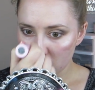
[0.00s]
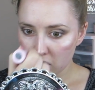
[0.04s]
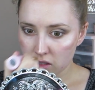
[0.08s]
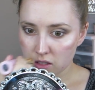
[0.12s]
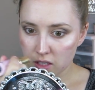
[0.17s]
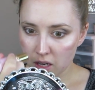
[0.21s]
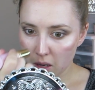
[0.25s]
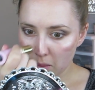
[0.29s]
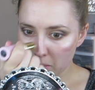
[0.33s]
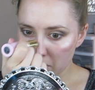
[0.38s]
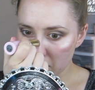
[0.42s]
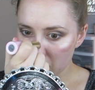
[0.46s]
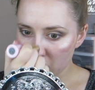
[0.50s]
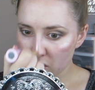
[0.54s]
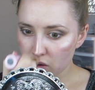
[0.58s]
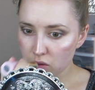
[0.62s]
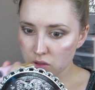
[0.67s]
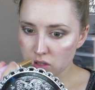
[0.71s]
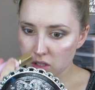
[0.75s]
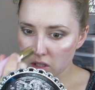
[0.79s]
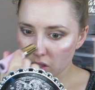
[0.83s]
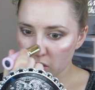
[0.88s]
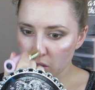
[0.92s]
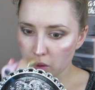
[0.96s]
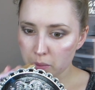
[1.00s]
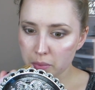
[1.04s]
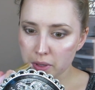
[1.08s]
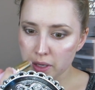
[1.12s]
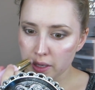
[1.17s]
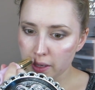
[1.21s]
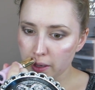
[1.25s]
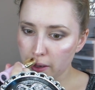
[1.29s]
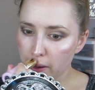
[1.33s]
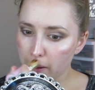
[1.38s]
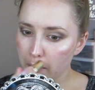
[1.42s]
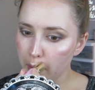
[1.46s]
down my nose a little
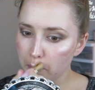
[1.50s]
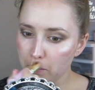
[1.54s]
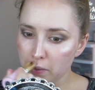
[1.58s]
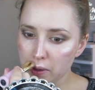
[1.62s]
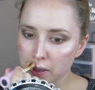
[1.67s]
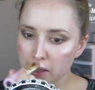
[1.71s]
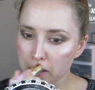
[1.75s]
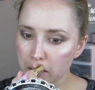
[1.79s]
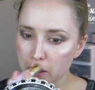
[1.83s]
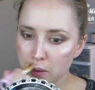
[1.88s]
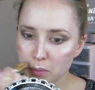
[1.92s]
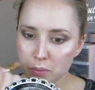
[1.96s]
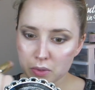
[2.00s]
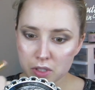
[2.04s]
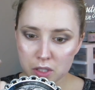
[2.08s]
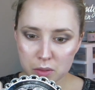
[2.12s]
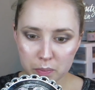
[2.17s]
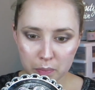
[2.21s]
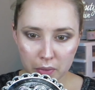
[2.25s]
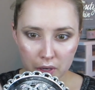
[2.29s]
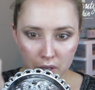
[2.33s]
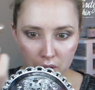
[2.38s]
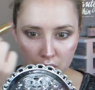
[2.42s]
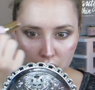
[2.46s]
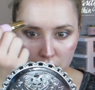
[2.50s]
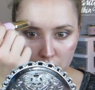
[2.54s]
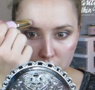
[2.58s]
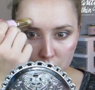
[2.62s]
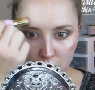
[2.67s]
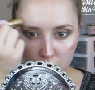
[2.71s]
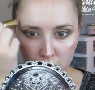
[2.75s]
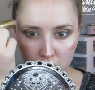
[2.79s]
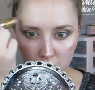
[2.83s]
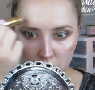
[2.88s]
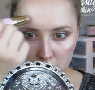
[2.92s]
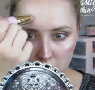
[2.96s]
bit, on my Cupid's
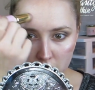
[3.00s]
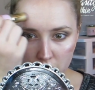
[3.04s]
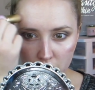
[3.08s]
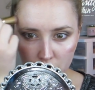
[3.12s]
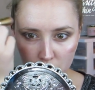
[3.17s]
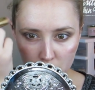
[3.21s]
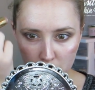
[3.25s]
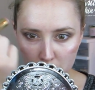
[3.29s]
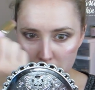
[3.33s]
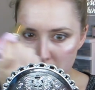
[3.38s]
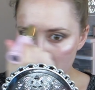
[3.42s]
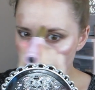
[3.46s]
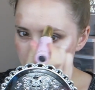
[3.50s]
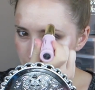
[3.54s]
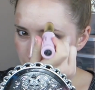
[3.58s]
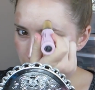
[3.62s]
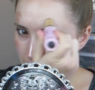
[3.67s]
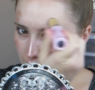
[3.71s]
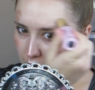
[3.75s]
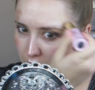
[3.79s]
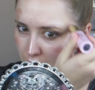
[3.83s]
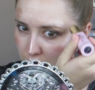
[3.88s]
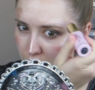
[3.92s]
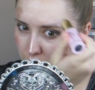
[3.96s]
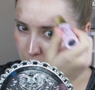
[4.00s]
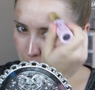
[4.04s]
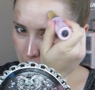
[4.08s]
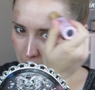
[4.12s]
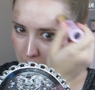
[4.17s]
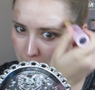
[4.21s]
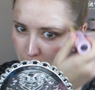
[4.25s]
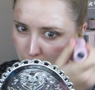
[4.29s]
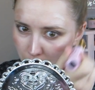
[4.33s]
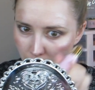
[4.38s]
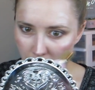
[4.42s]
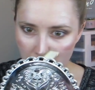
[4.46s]
bow, a little bit above
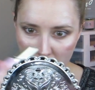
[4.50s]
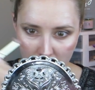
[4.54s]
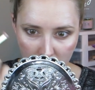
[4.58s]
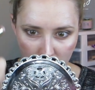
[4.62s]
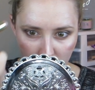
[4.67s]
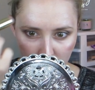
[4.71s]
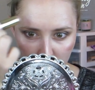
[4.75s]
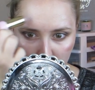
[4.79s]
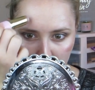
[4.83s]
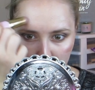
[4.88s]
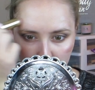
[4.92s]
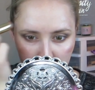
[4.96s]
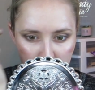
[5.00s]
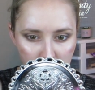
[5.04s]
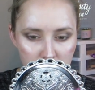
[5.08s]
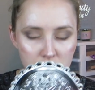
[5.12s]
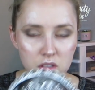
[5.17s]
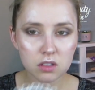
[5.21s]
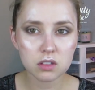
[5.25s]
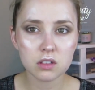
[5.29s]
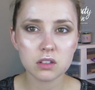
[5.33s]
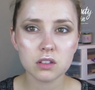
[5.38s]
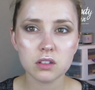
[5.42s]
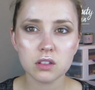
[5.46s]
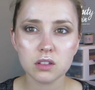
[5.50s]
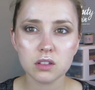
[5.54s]
my brows.